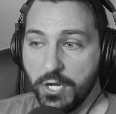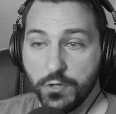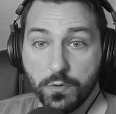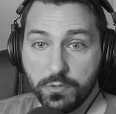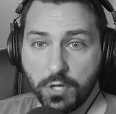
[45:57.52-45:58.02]

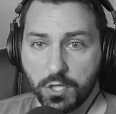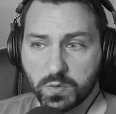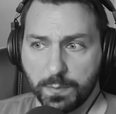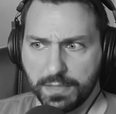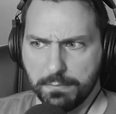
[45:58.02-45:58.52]
Newt calls
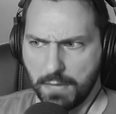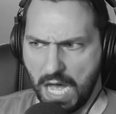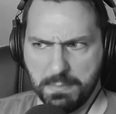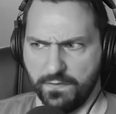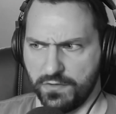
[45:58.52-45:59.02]
Ripley
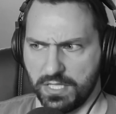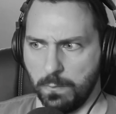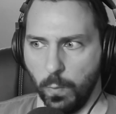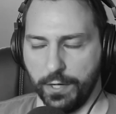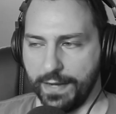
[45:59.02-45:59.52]
mommy for
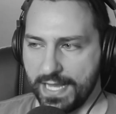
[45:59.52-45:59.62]
some weird